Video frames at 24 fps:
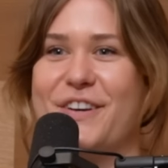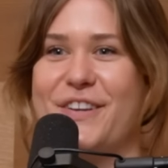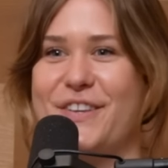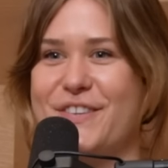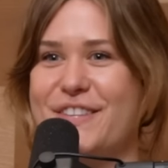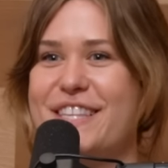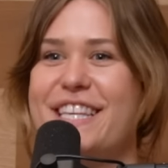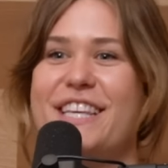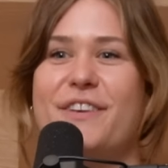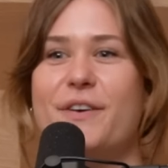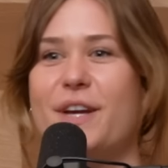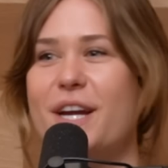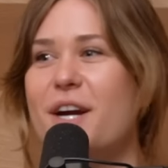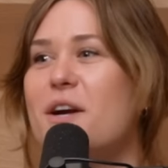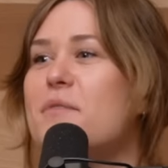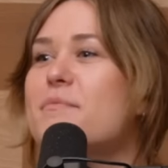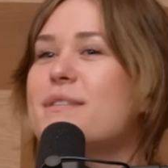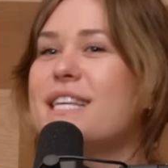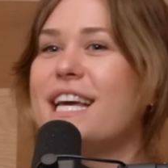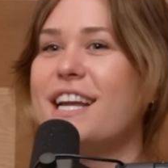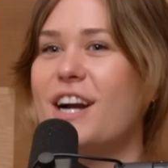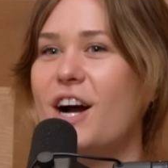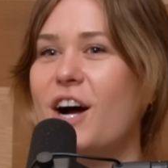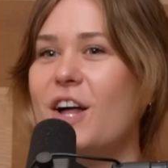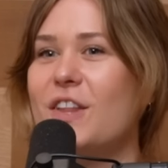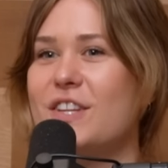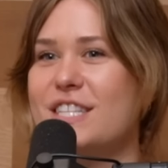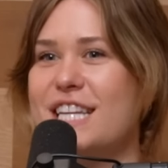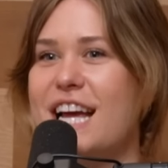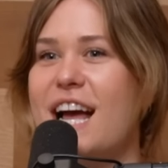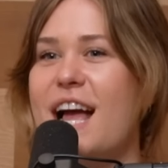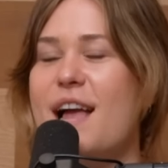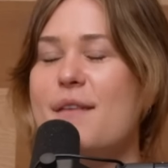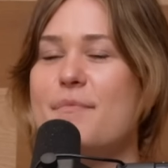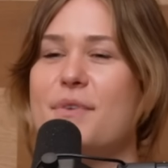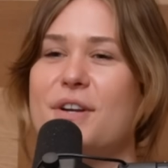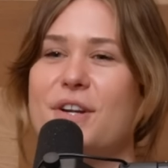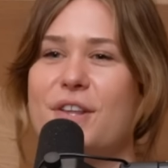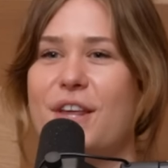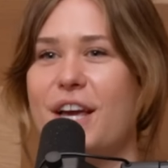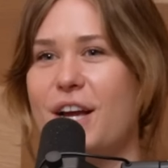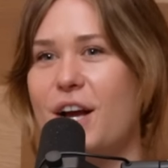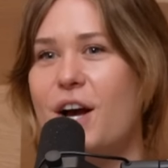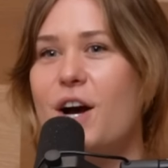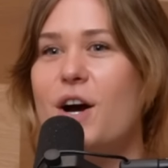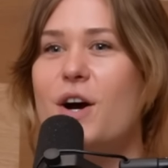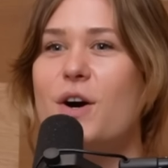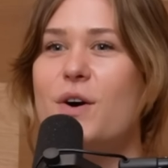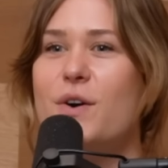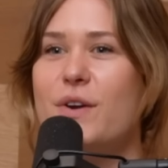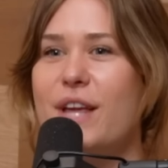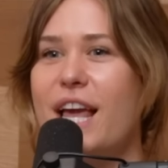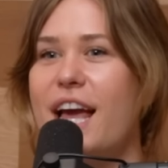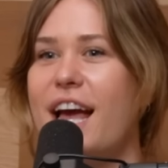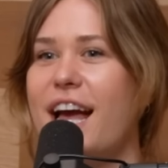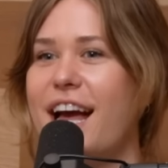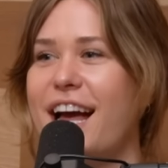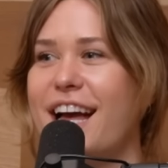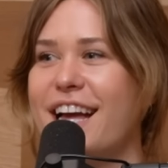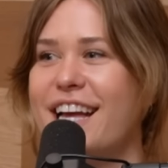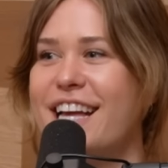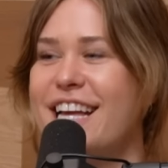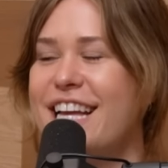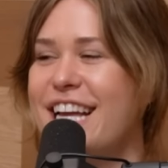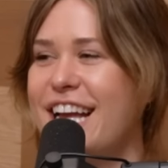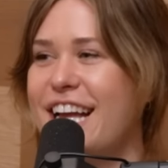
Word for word: You hear them say it all the time. And you're like, oh yeah,